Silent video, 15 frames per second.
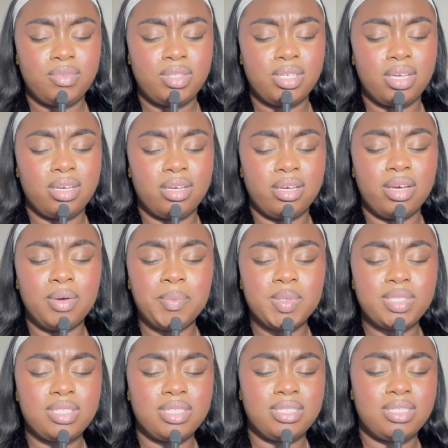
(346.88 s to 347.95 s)
to help
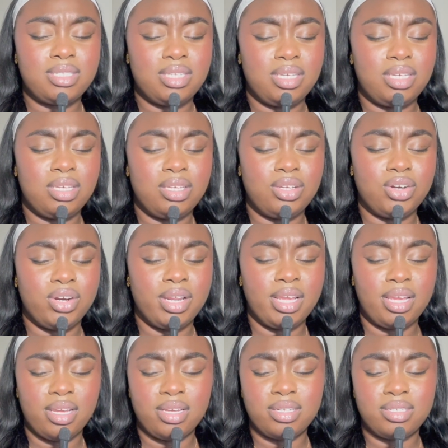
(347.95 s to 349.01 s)
us to see your
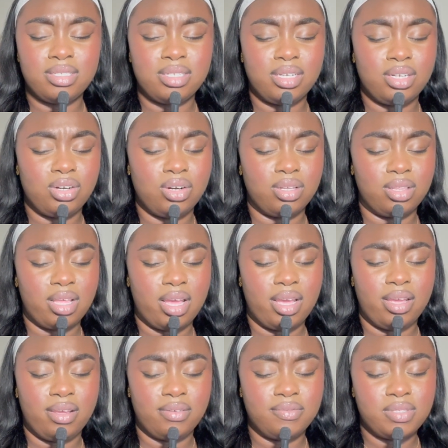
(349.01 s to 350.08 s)
hand in our
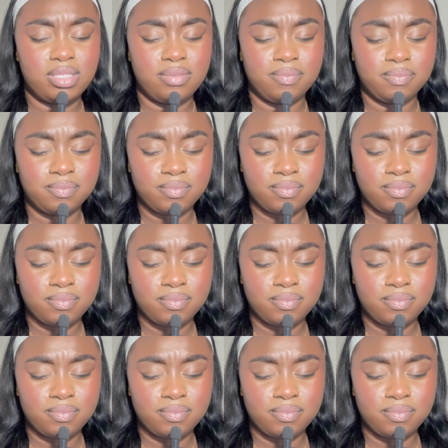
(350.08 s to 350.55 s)
lives